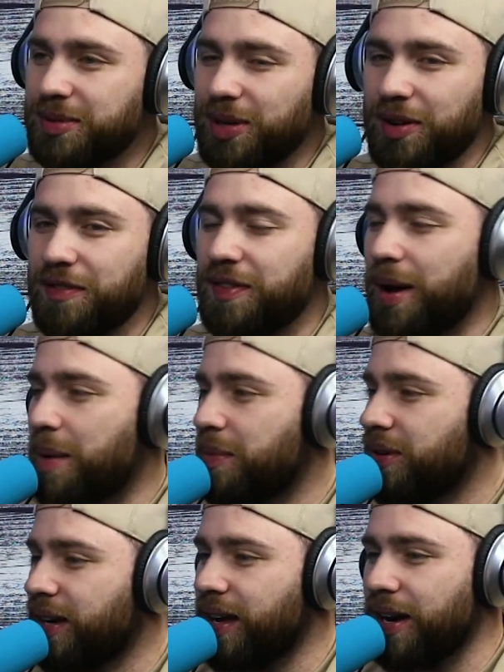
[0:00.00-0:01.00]
starting a
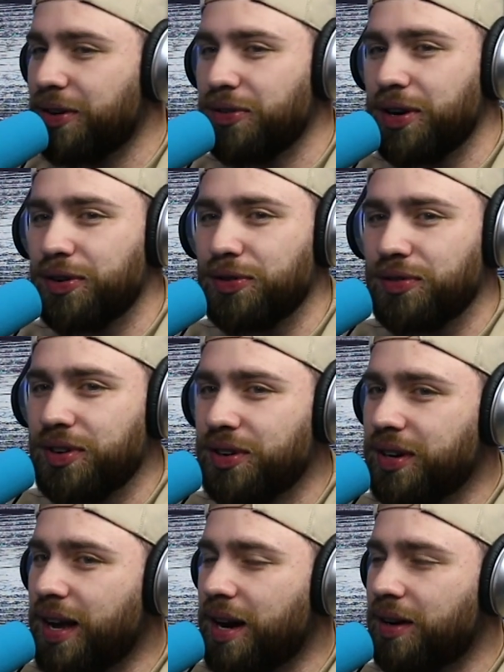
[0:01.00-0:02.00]
family, I got a great
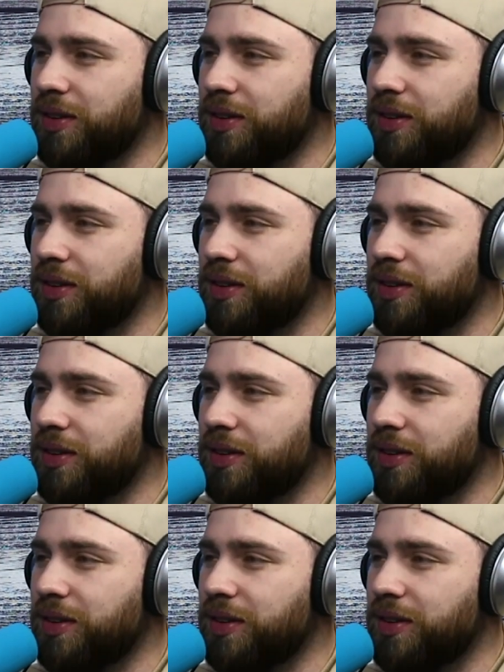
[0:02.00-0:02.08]
career, got